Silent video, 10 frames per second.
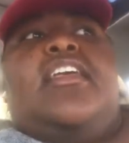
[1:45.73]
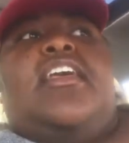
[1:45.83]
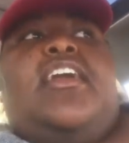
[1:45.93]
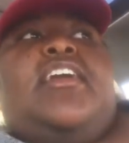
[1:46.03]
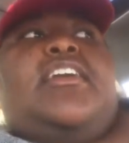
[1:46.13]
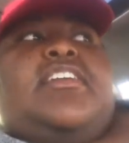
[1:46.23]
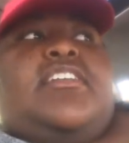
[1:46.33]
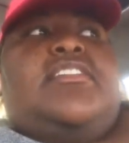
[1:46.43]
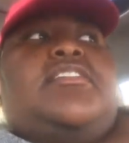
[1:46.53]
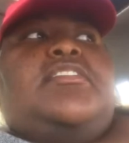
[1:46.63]

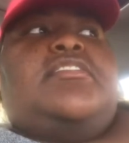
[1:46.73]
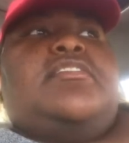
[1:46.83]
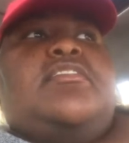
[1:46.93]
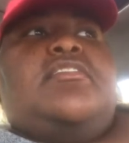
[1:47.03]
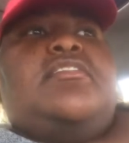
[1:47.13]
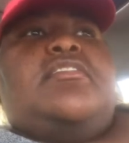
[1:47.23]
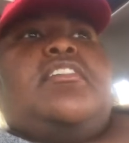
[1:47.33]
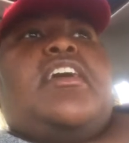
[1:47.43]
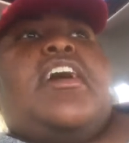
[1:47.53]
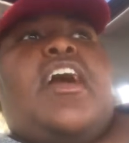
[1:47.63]
and
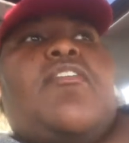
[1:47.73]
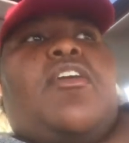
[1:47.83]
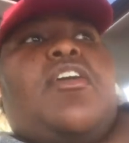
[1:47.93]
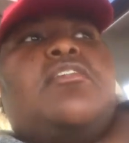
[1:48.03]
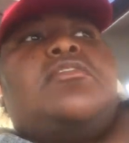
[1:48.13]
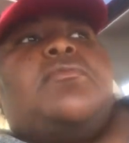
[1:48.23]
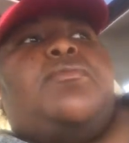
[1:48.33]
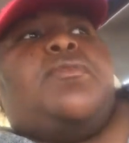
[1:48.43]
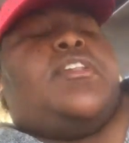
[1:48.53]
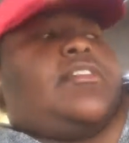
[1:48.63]
I have all the
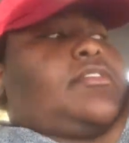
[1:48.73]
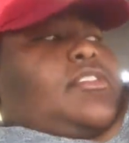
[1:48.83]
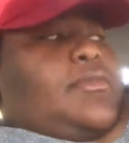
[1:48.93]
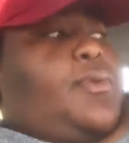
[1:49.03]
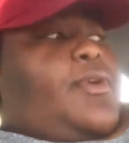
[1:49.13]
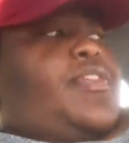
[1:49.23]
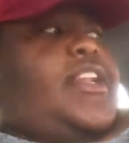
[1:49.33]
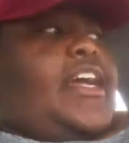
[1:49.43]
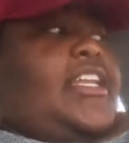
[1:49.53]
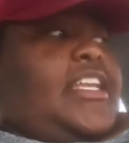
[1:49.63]
support that
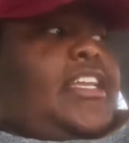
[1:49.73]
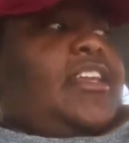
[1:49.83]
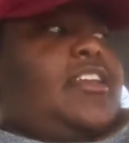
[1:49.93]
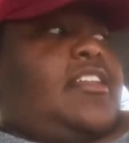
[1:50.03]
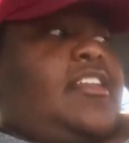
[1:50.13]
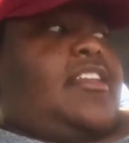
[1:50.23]
I need,